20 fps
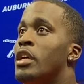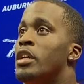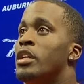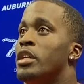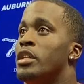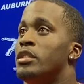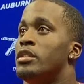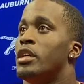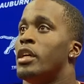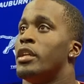
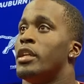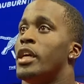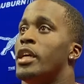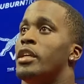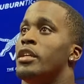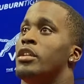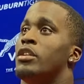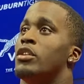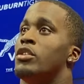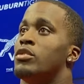he's done
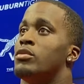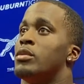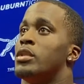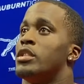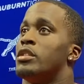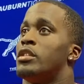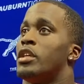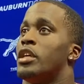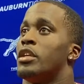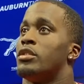that. He knows what
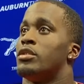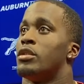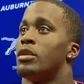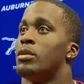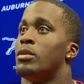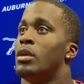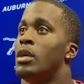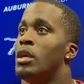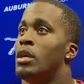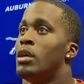it takes.
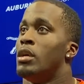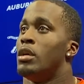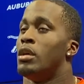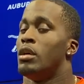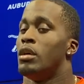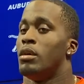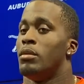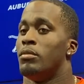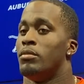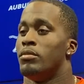So
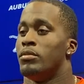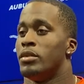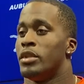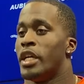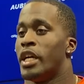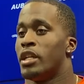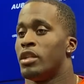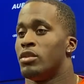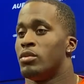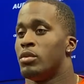um,
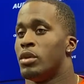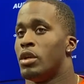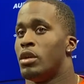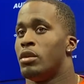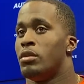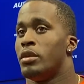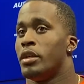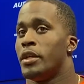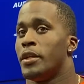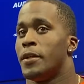that as
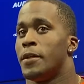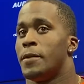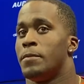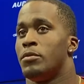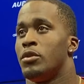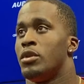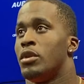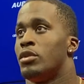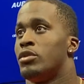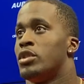well, and um,
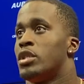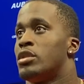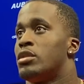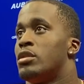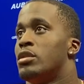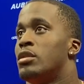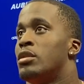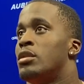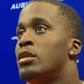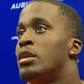you know, just
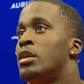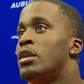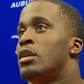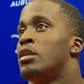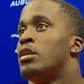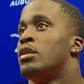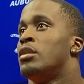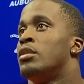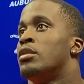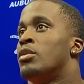to,
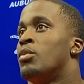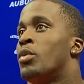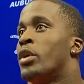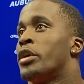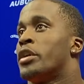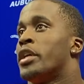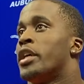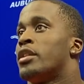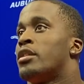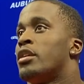the
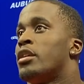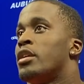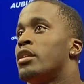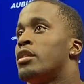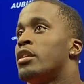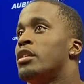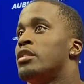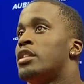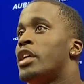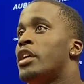work ethic and
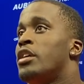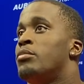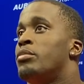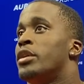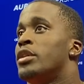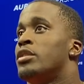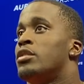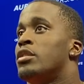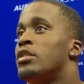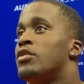things that he
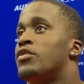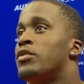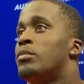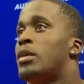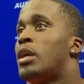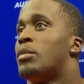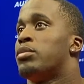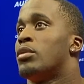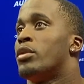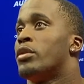brings to this
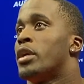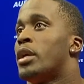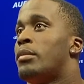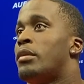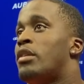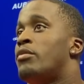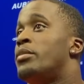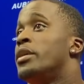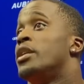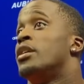football program
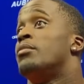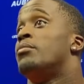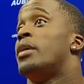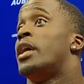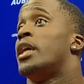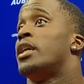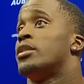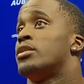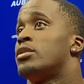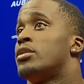have been
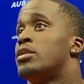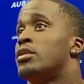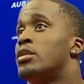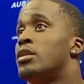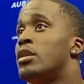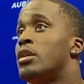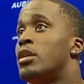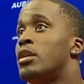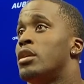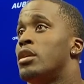unmatched
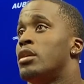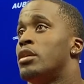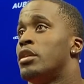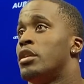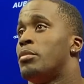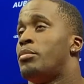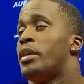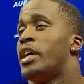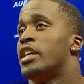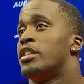uh, in
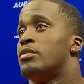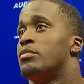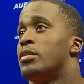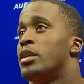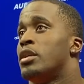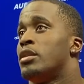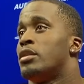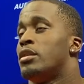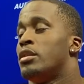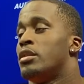the past
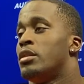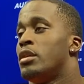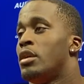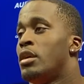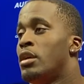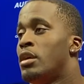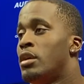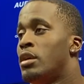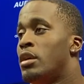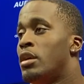month, and
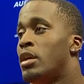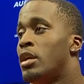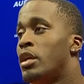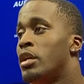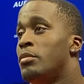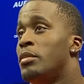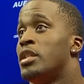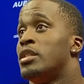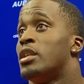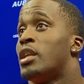uh,
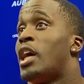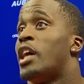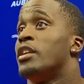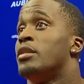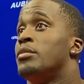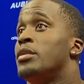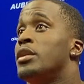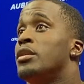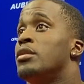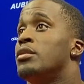he means a lot
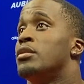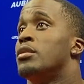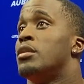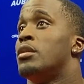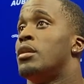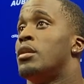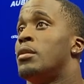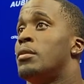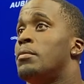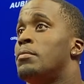to me.
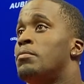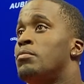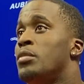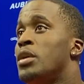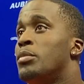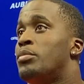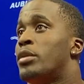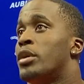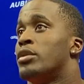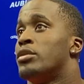Um,
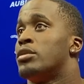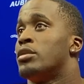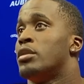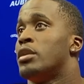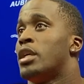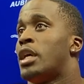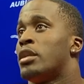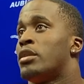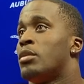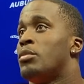me
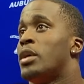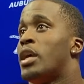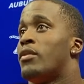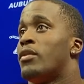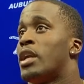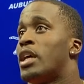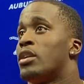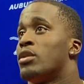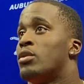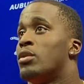personally, I think we have
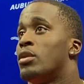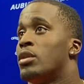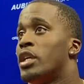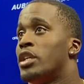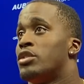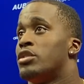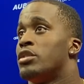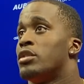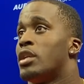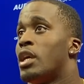a lot of
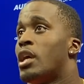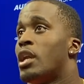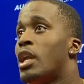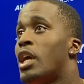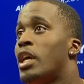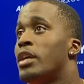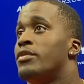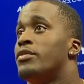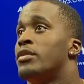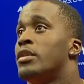correlation in our
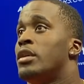life,